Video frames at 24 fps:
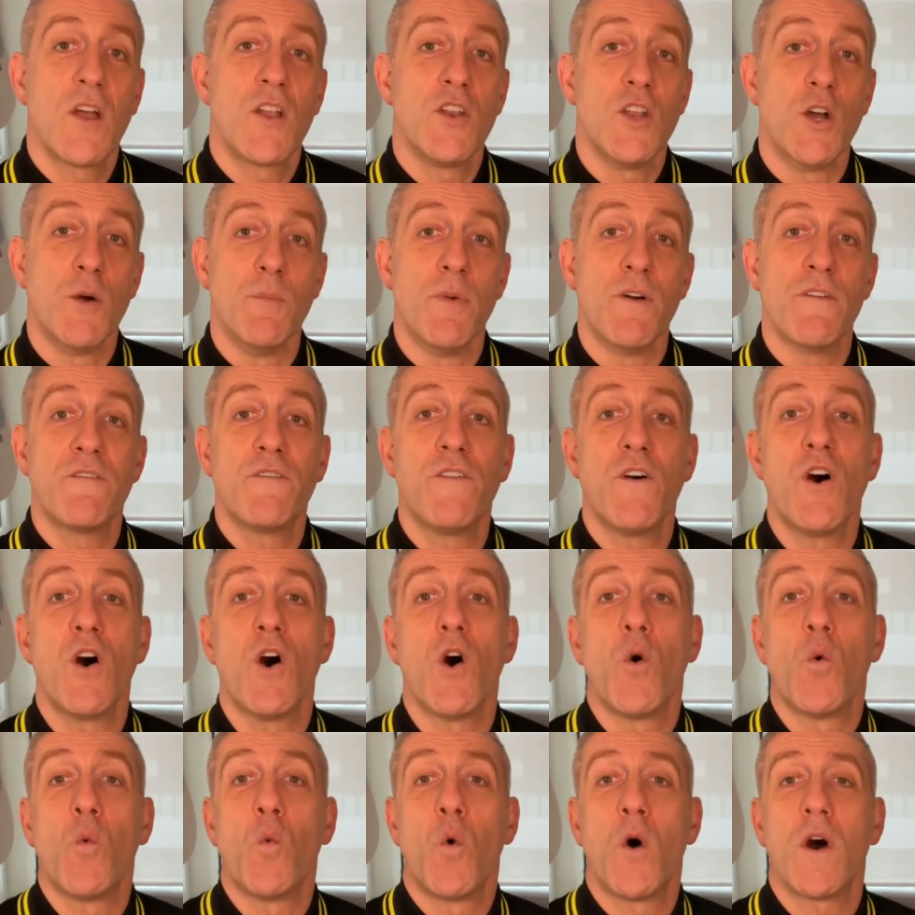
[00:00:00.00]
Number
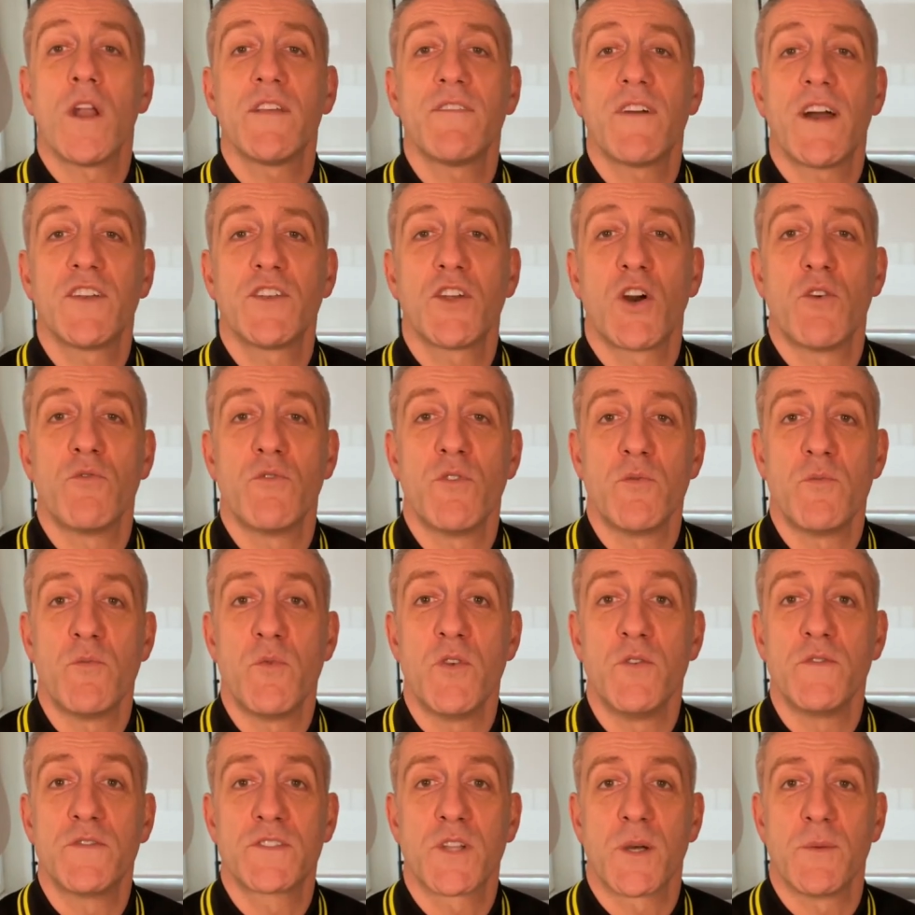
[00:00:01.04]
four, what if I don't
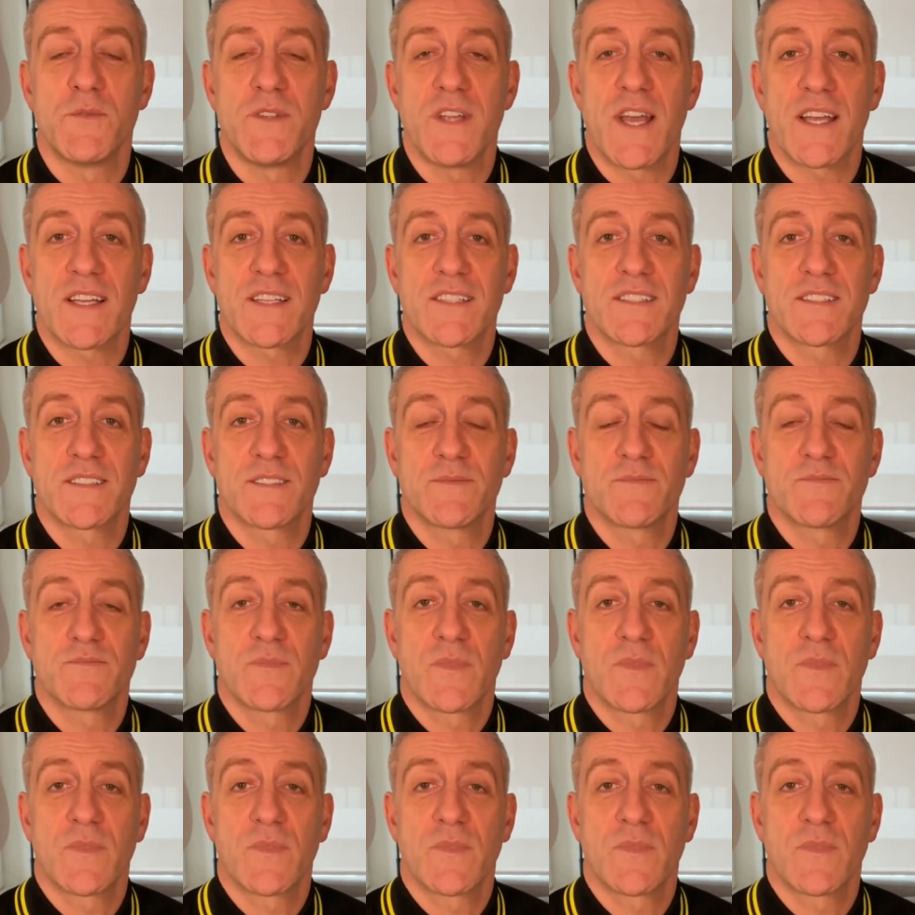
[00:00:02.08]
remove subjects?